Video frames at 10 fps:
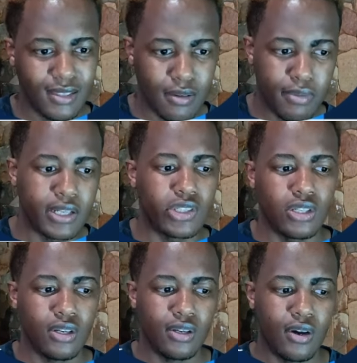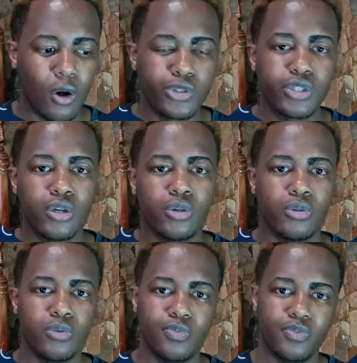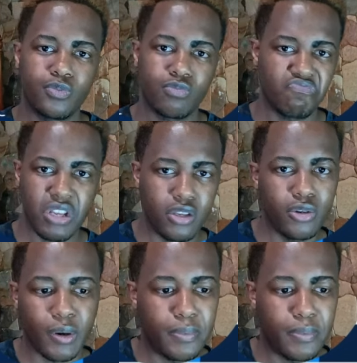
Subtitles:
but also in Europe,